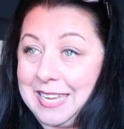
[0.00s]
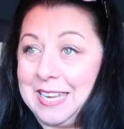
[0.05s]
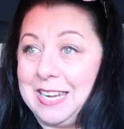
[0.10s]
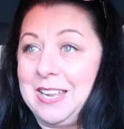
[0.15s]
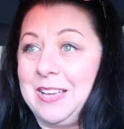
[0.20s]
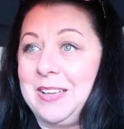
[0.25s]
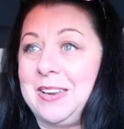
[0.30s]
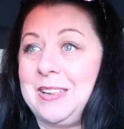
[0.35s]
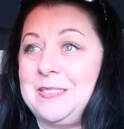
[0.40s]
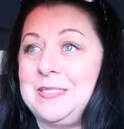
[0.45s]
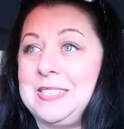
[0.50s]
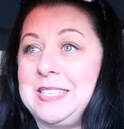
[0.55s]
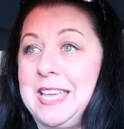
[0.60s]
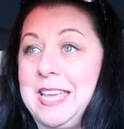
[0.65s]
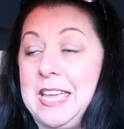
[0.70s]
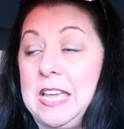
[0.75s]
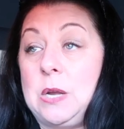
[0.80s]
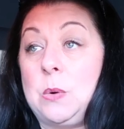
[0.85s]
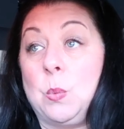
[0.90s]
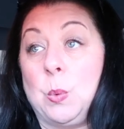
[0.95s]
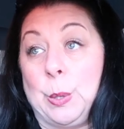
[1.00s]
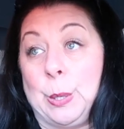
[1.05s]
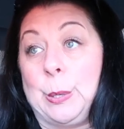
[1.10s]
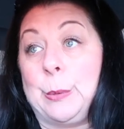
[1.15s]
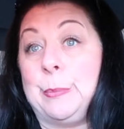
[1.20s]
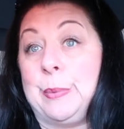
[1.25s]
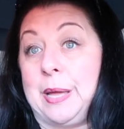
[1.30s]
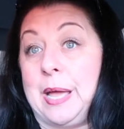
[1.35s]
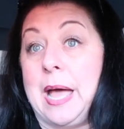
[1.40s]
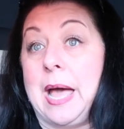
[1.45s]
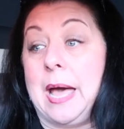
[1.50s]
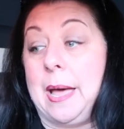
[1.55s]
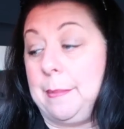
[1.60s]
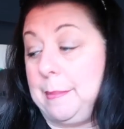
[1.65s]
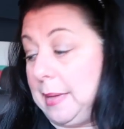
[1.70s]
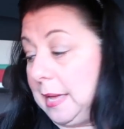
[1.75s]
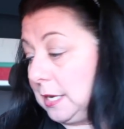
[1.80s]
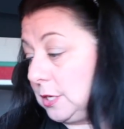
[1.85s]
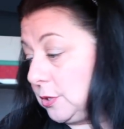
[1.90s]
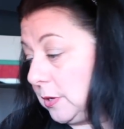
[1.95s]
you know what I'm saying? We're gonna be high
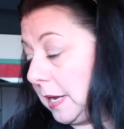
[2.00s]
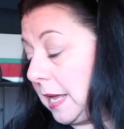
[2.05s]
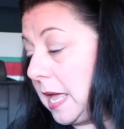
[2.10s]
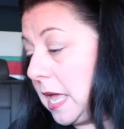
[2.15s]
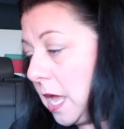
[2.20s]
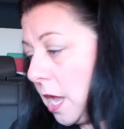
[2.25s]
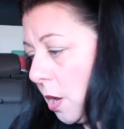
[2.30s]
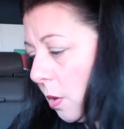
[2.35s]
battery.